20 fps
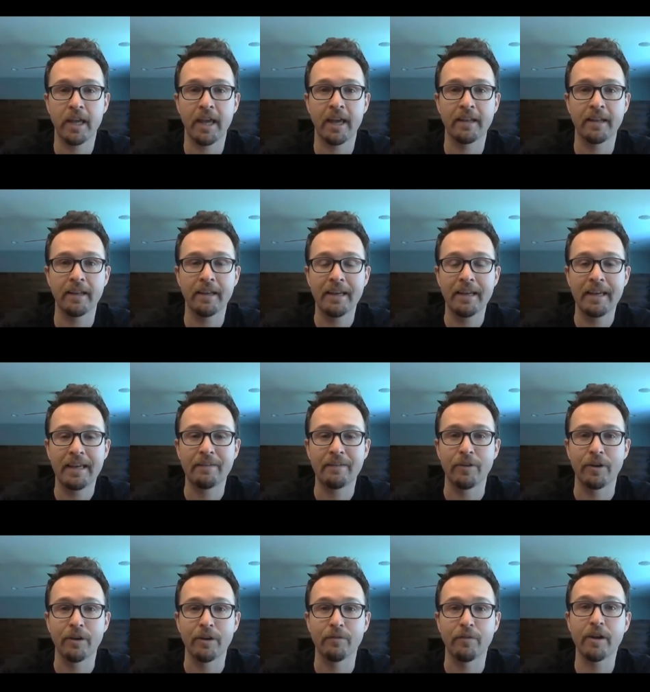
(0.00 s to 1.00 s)
And if
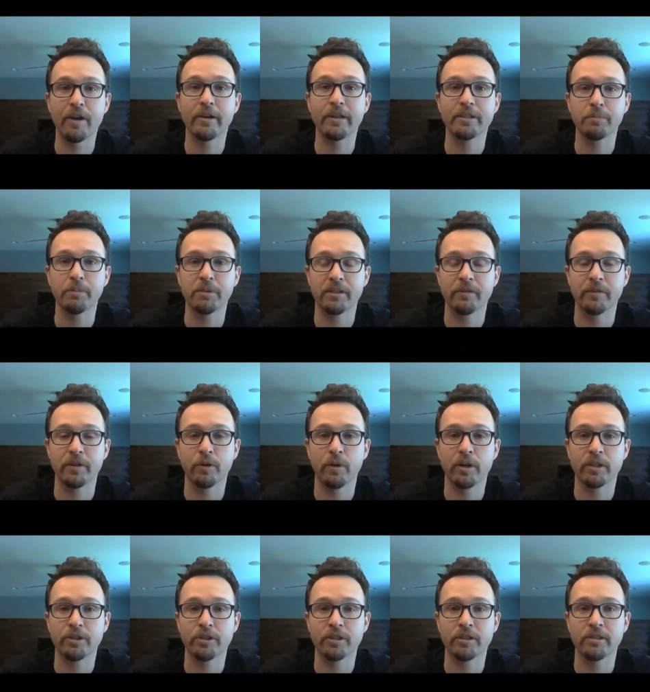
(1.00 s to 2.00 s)
there are very specific
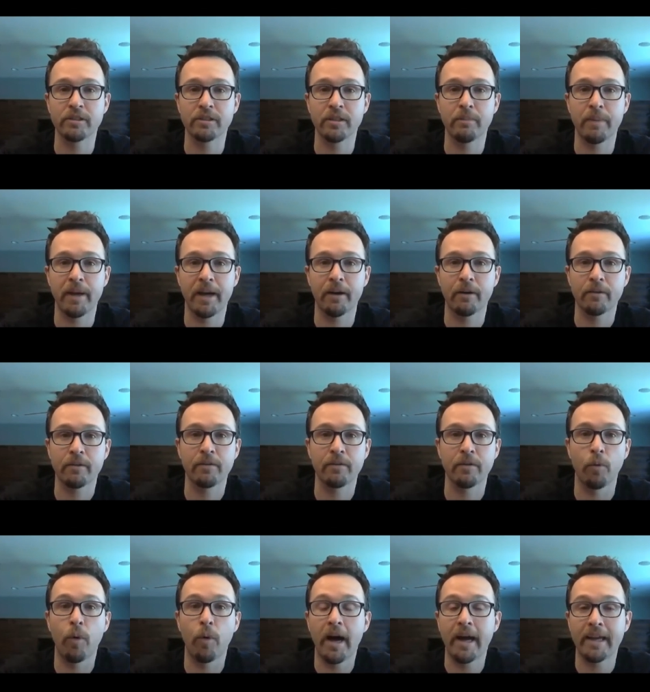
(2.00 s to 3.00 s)
questions about
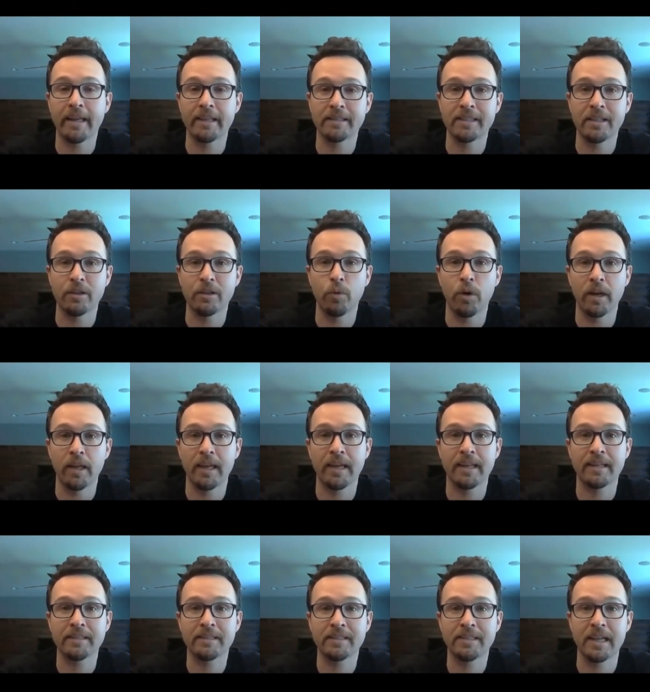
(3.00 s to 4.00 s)
the wines and you want to
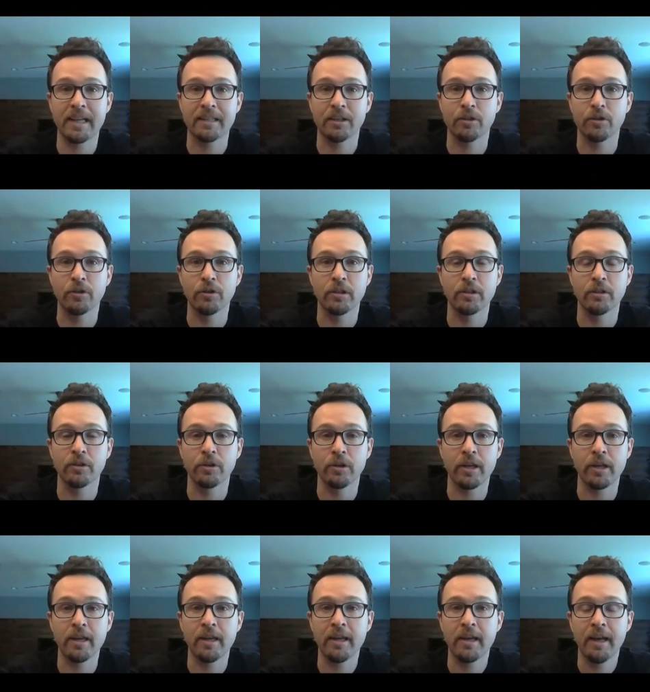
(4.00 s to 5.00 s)
get technical and
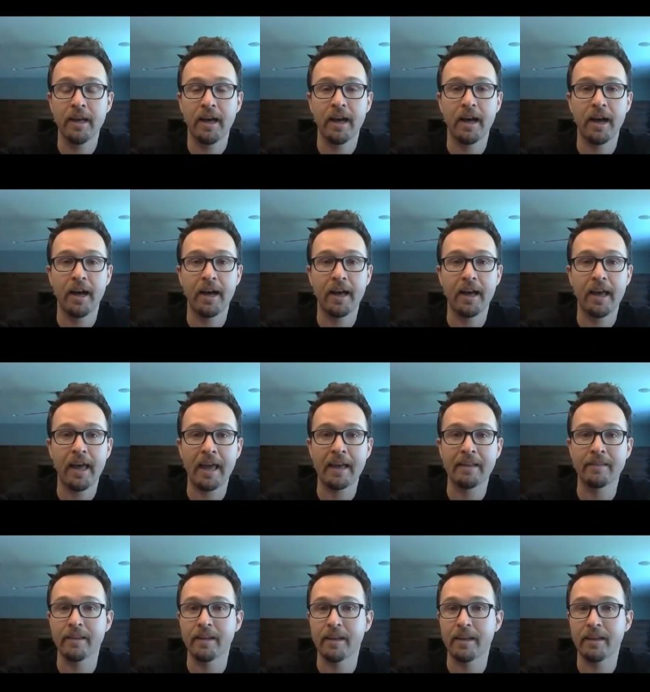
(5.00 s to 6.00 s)
nerdy,
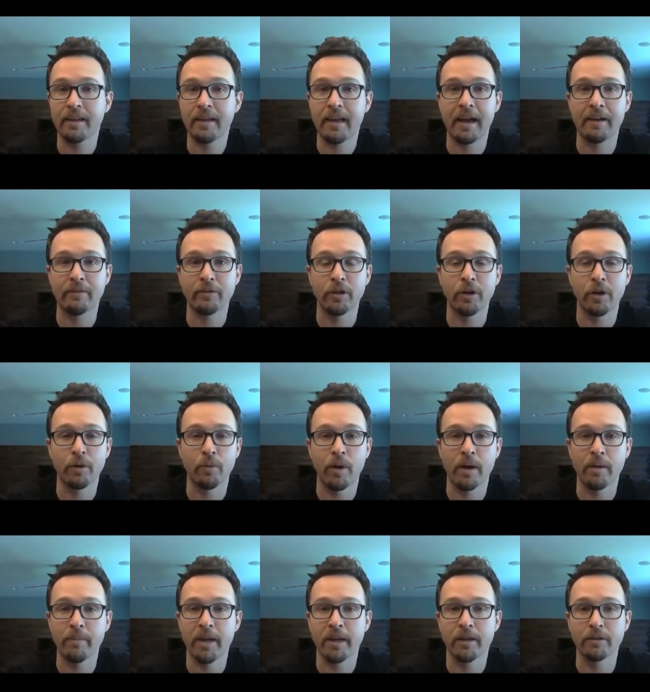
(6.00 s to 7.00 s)
Anthony Avila, our
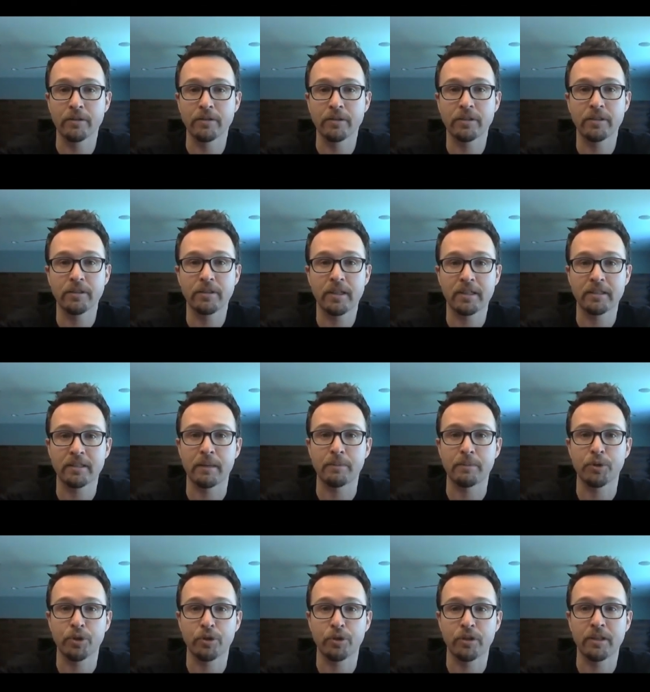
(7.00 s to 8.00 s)
winemaker, is
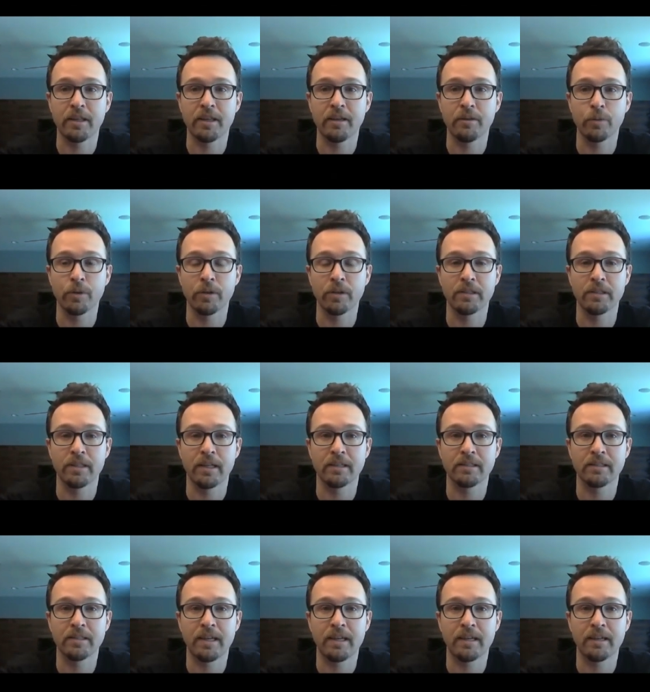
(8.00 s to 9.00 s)
exceptional, and he really
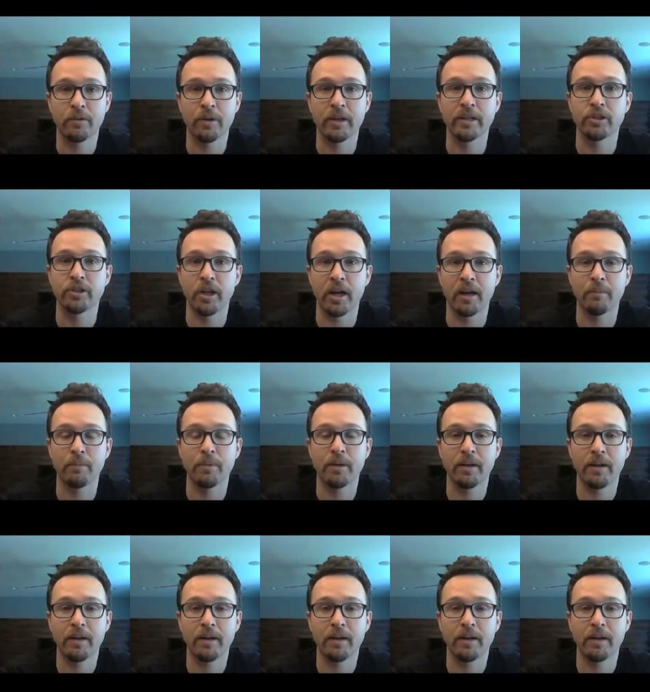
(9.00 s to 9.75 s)
does a great job